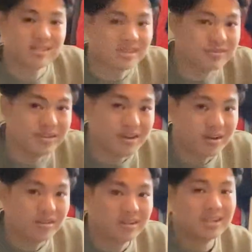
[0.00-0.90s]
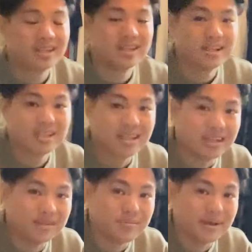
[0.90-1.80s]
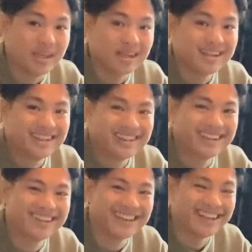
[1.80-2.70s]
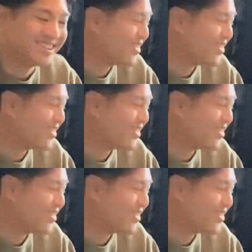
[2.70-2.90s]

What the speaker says: enough dough in the bank and in the